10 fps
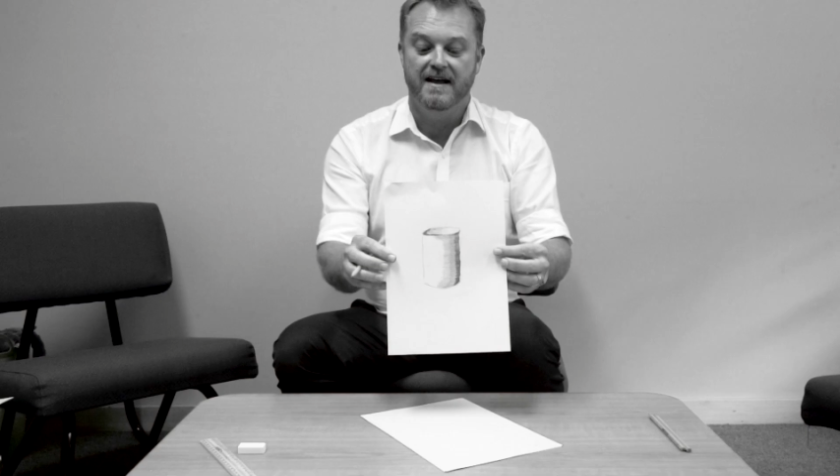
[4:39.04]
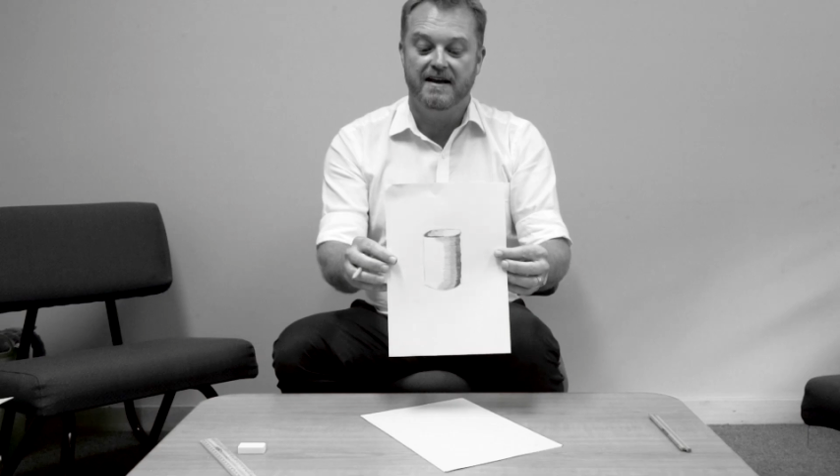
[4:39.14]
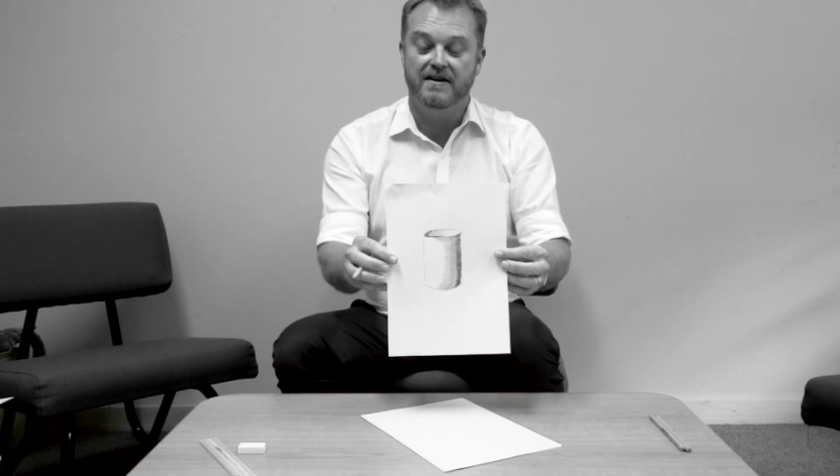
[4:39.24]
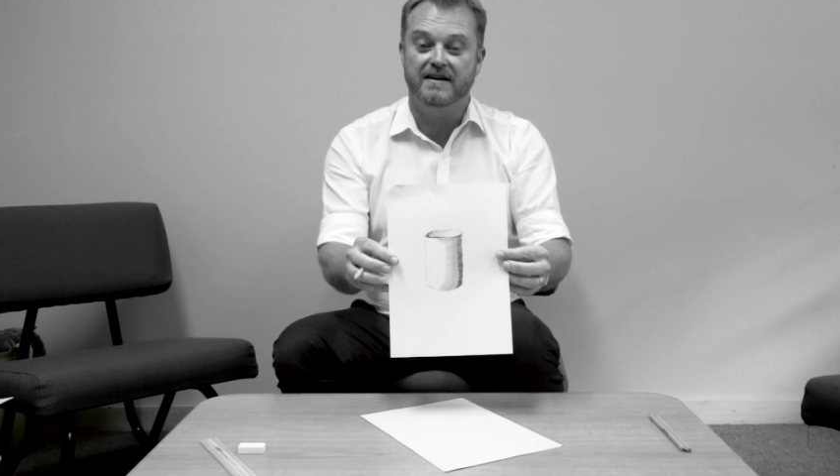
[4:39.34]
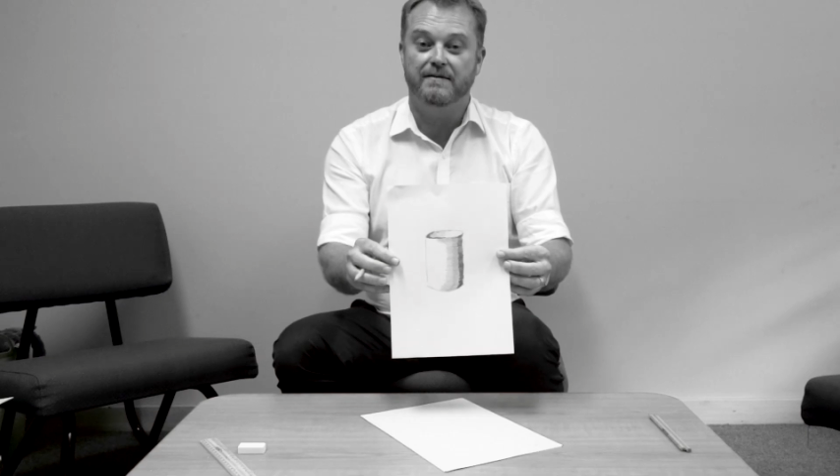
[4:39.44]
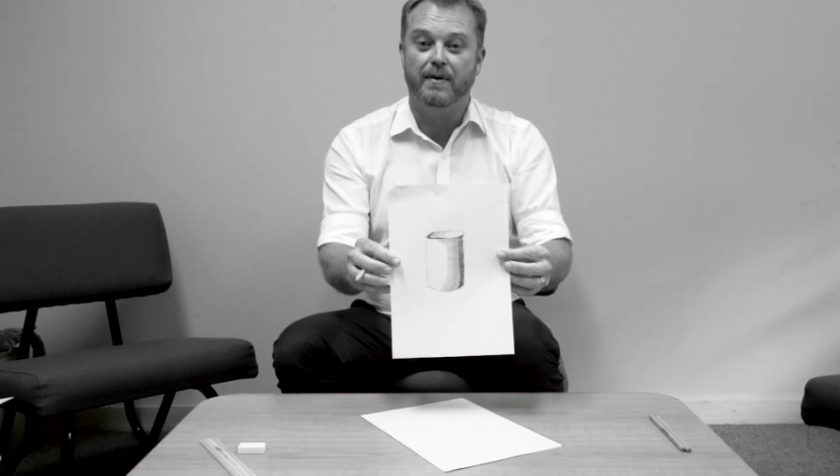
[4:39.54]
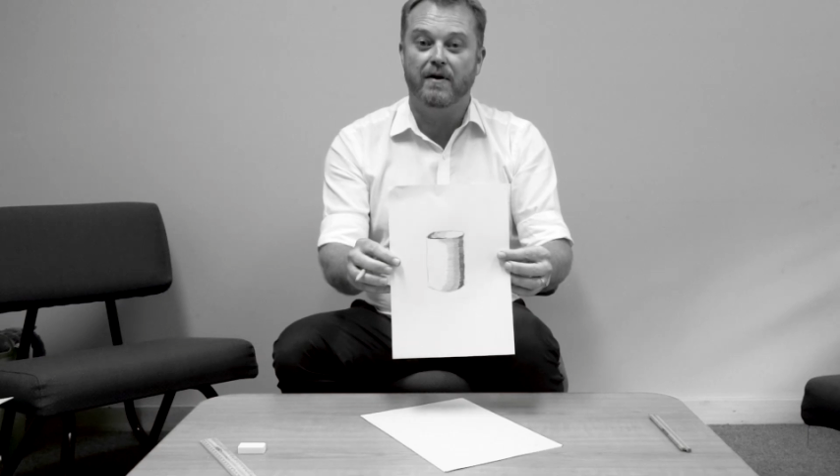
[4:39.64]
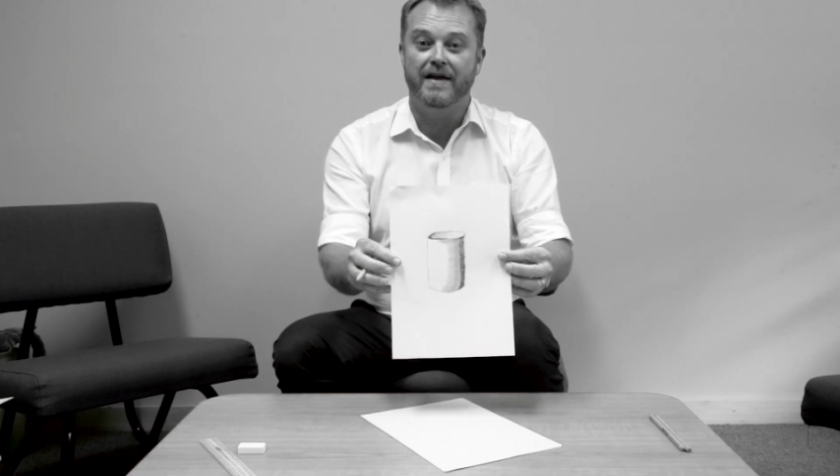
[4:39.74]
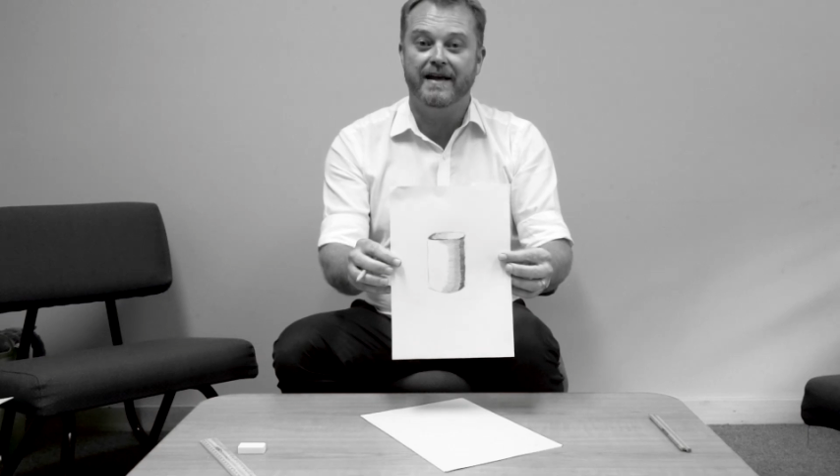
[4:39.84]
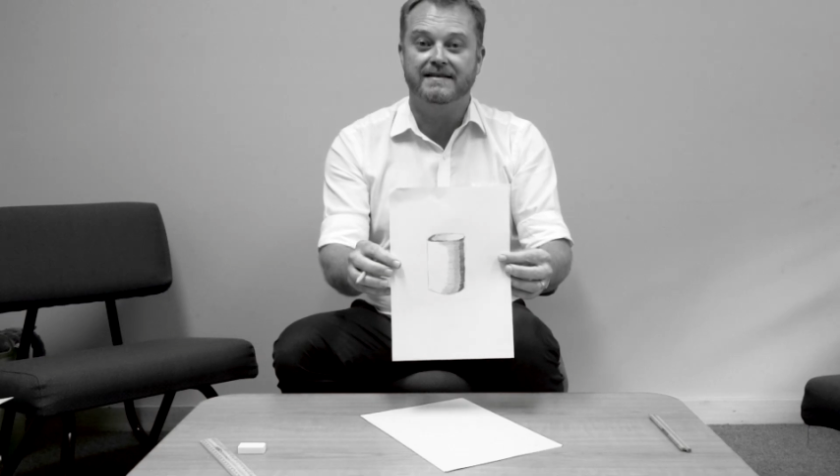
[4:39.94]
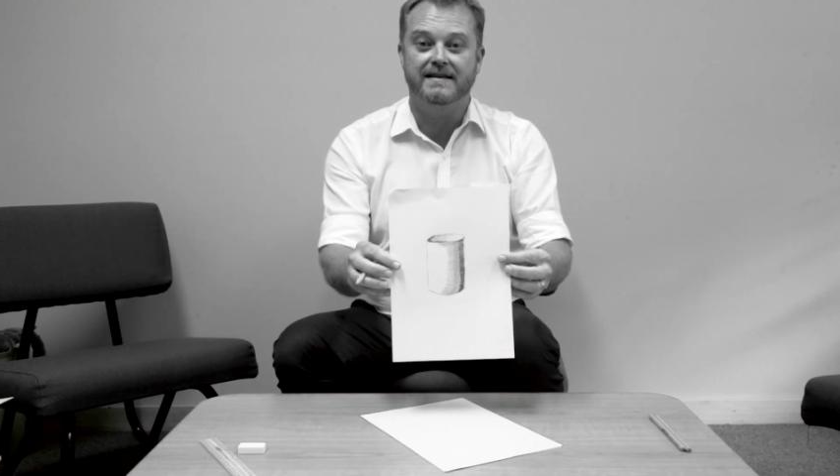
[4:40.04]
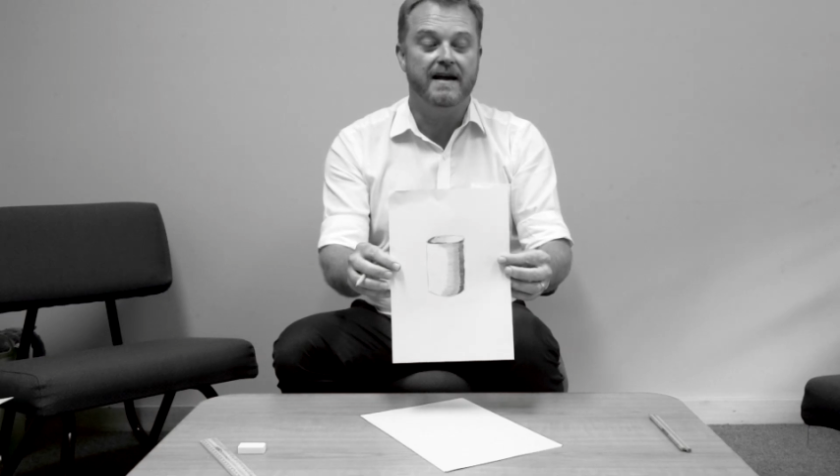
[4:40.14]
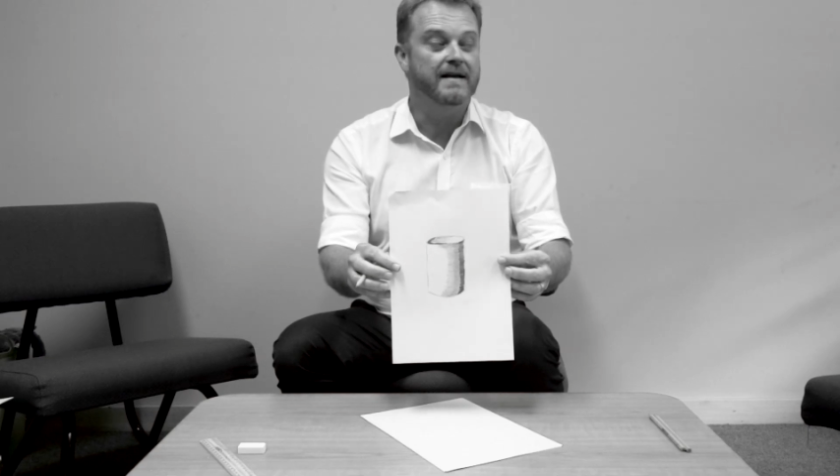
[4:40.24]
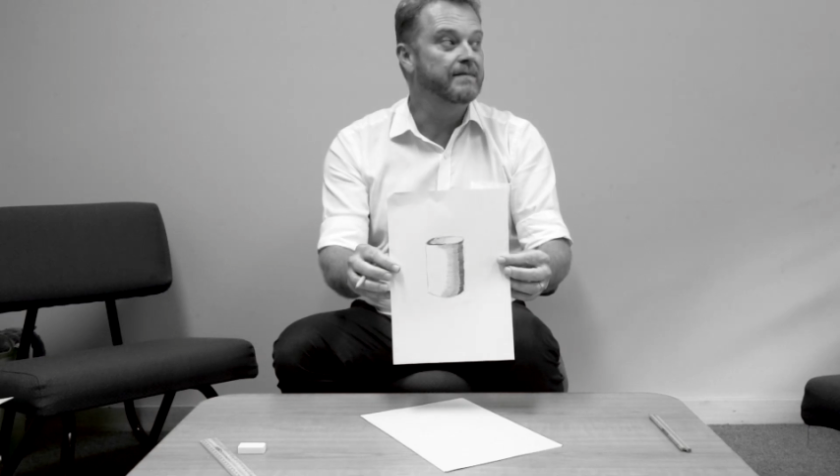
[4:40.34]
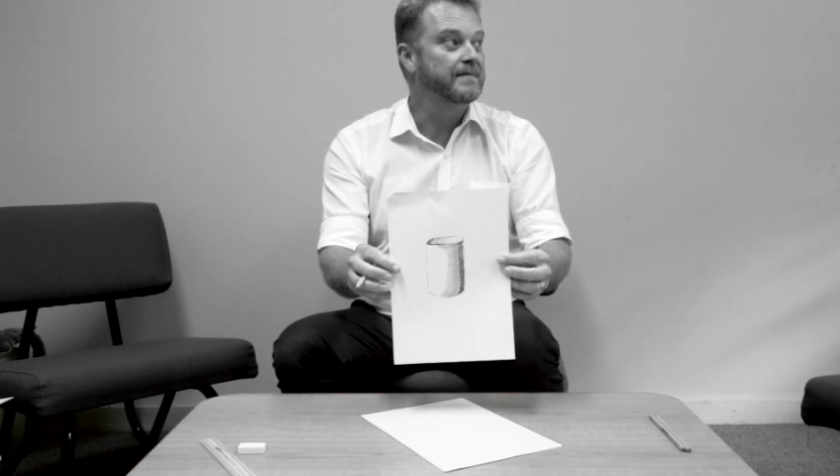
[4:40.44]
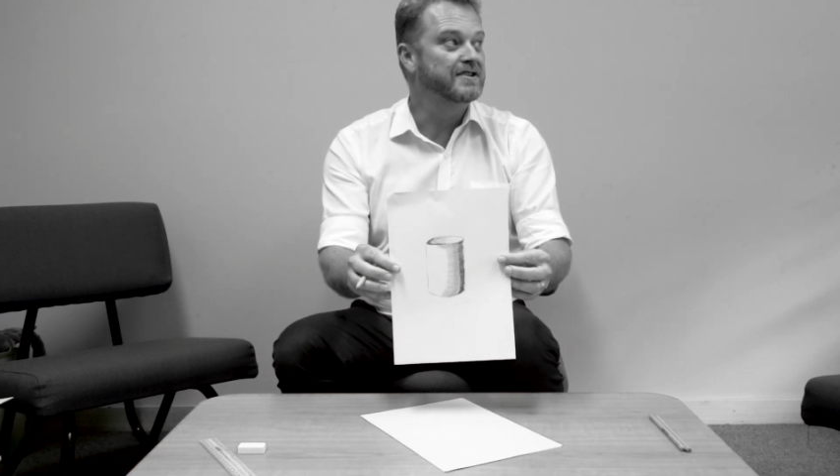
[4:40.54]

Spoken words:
Now you can apply that same